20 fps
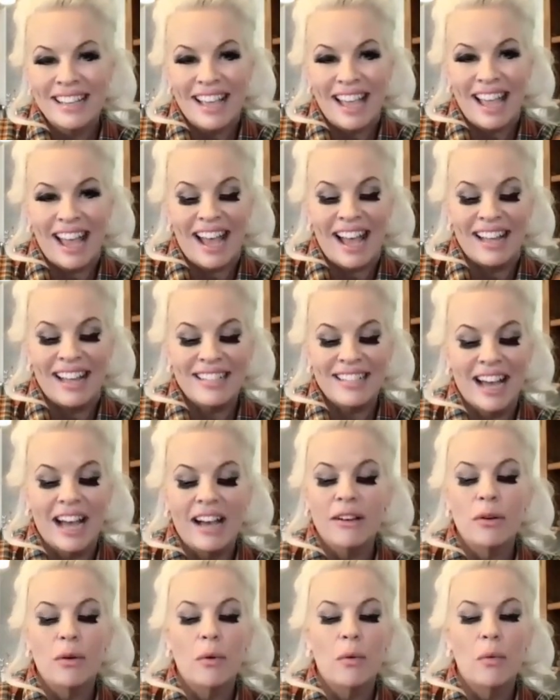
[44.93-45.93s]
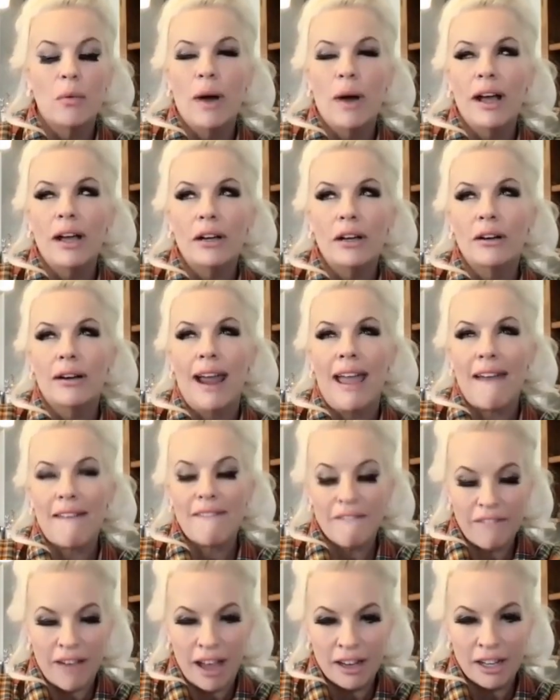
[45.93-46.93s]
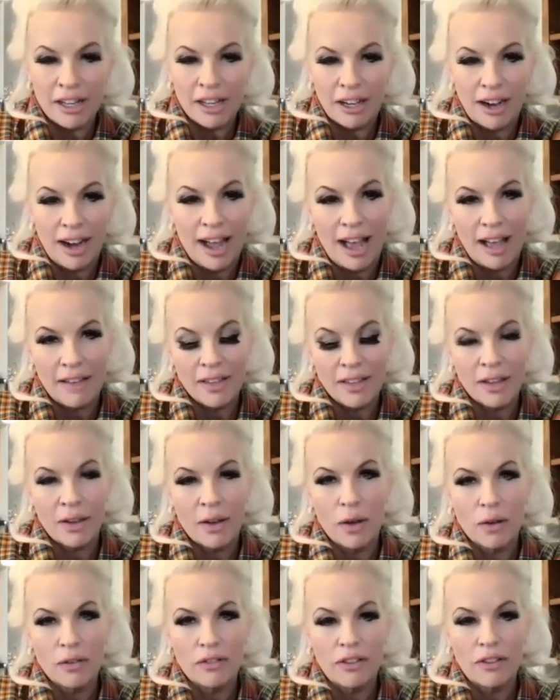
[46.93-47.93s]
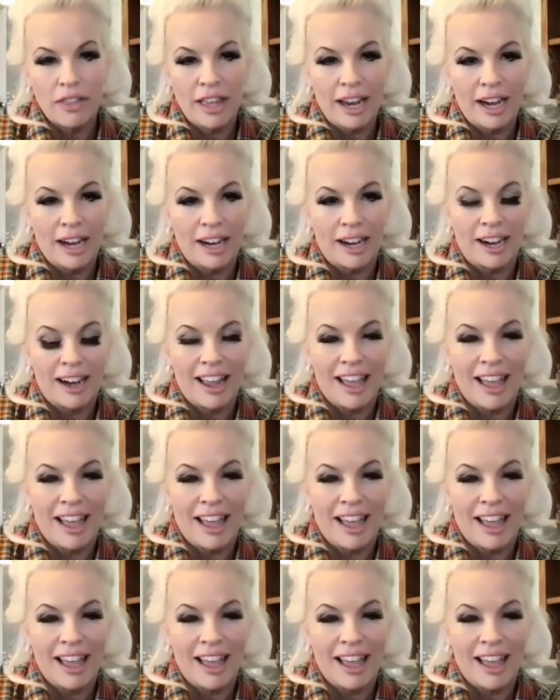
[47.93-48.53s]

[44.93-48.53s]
And what great fun you're having over there.